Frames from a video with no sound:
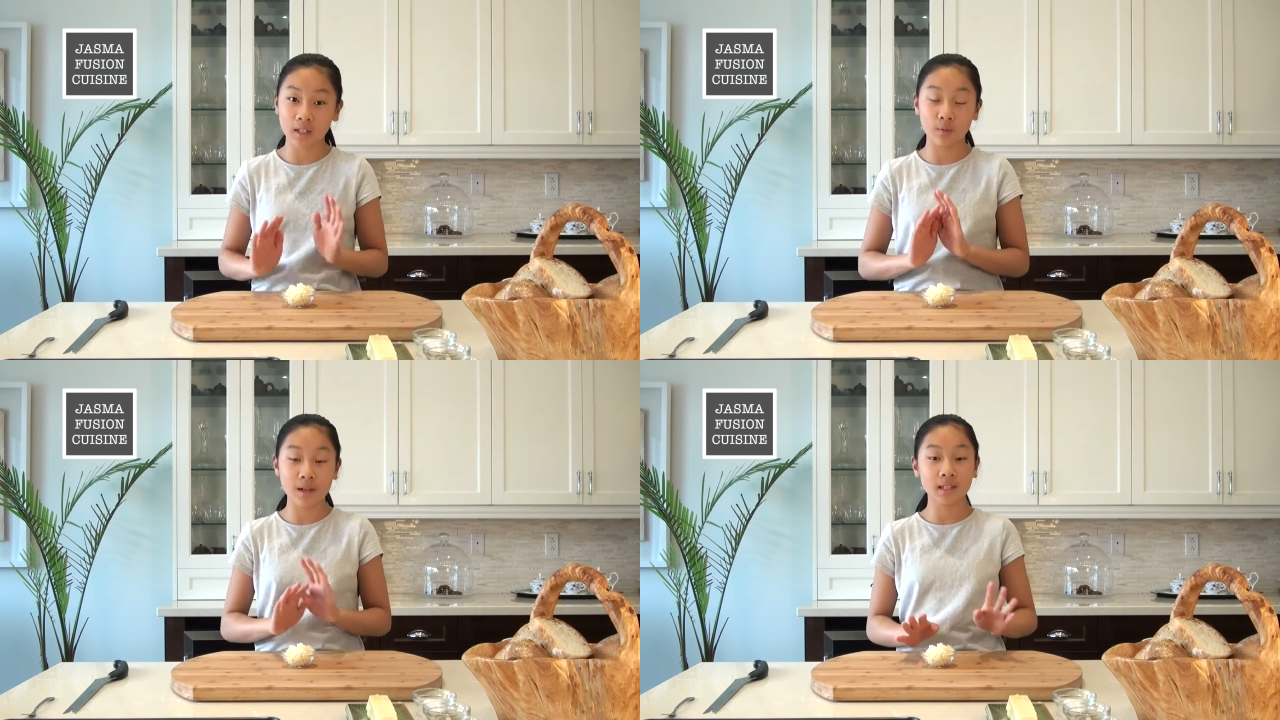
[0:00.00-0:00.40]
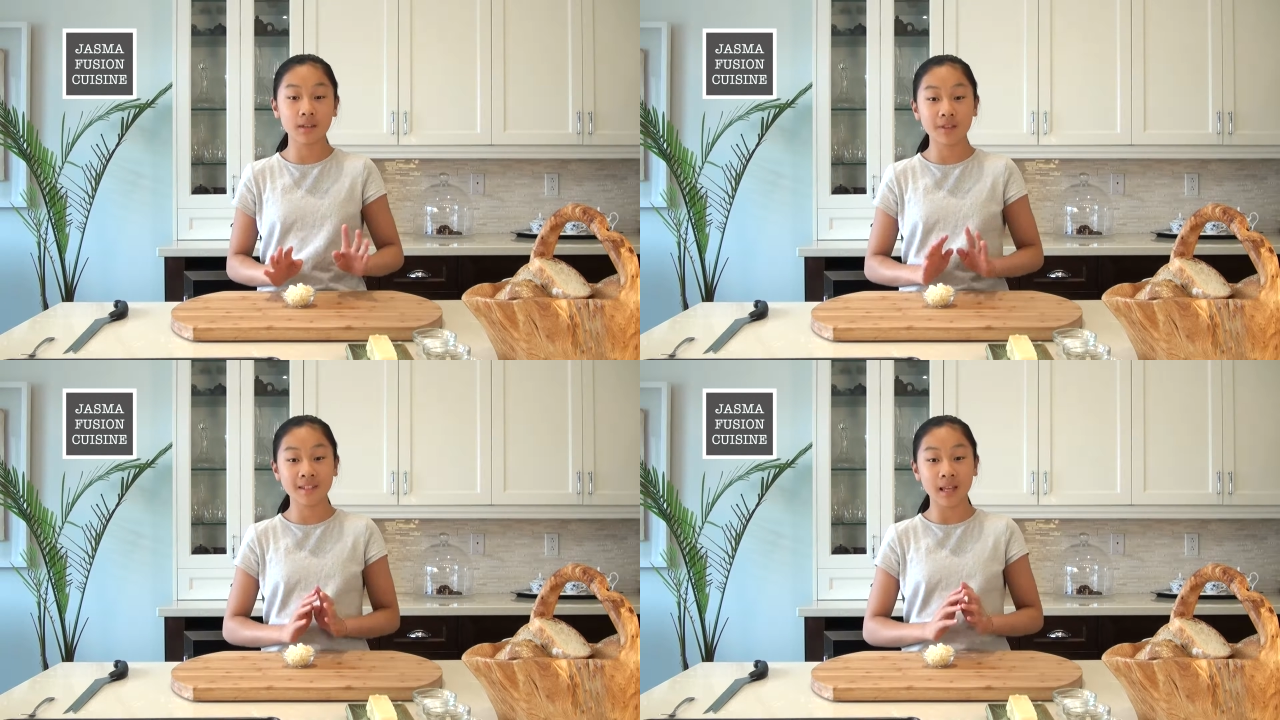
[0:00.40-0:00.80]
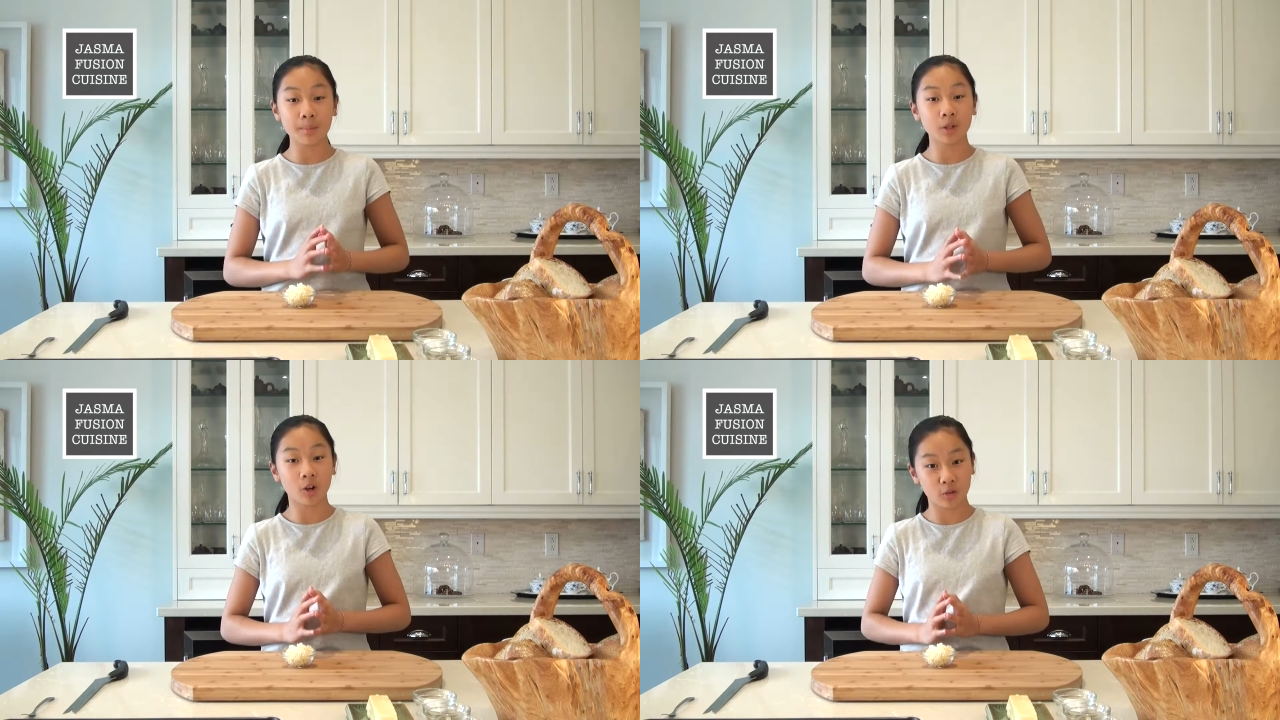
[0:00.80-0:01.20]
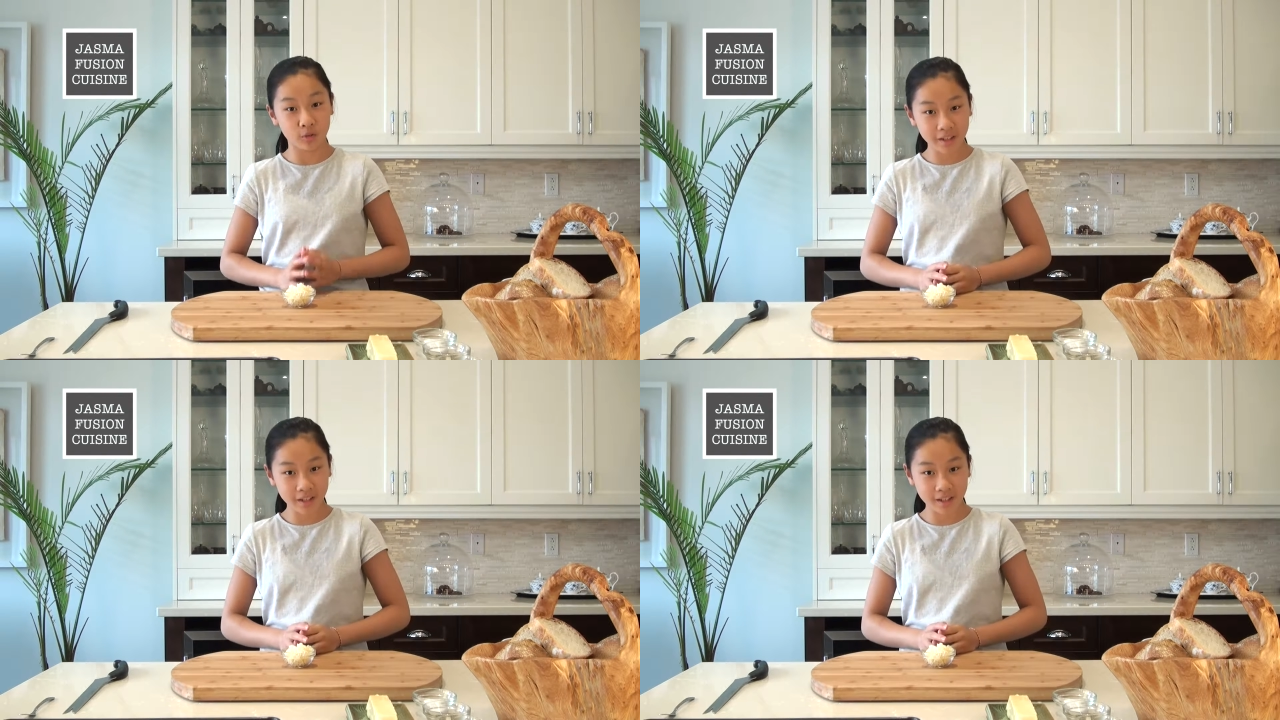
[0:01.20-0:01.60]
the rest of the steps are
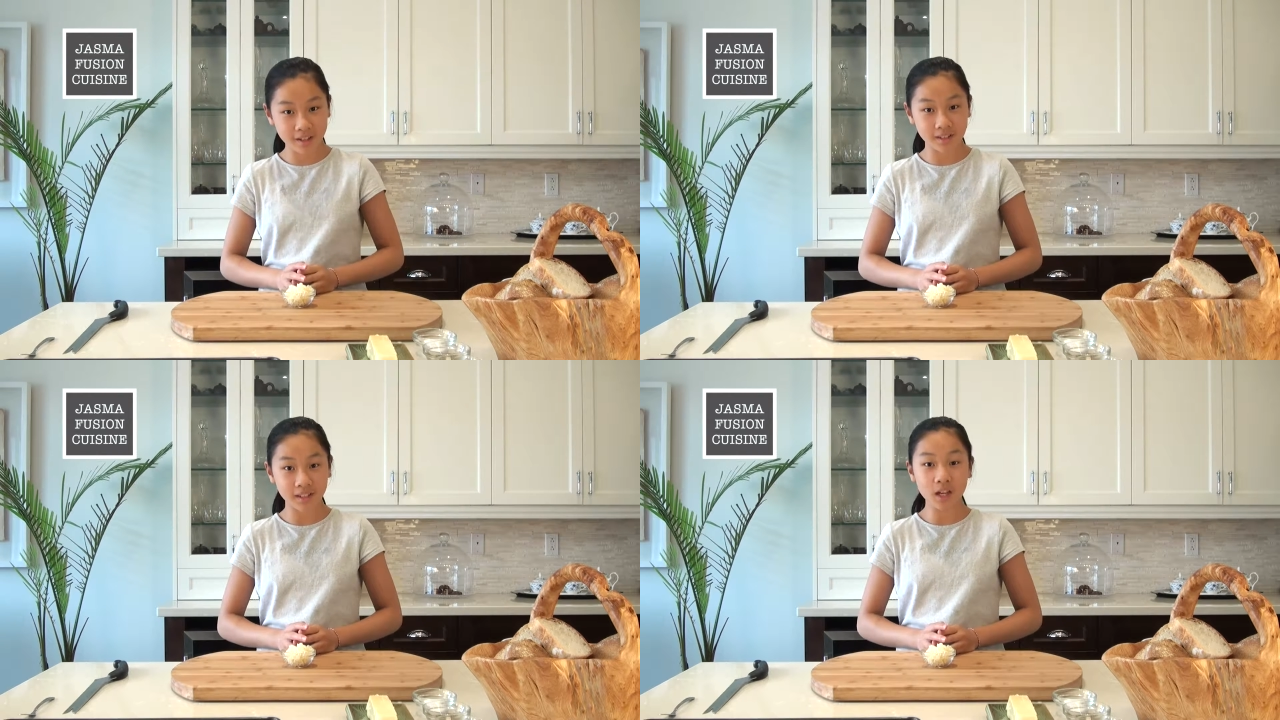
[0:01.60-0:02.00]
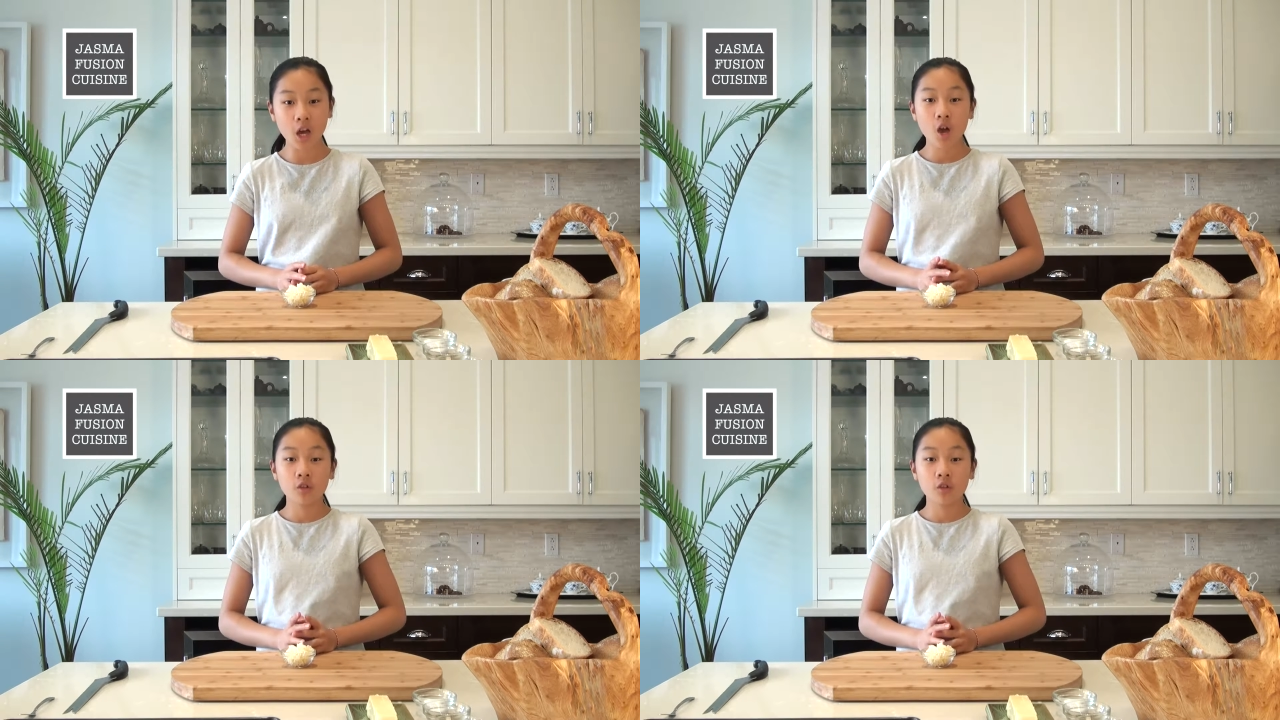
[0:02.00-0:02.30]
really easy.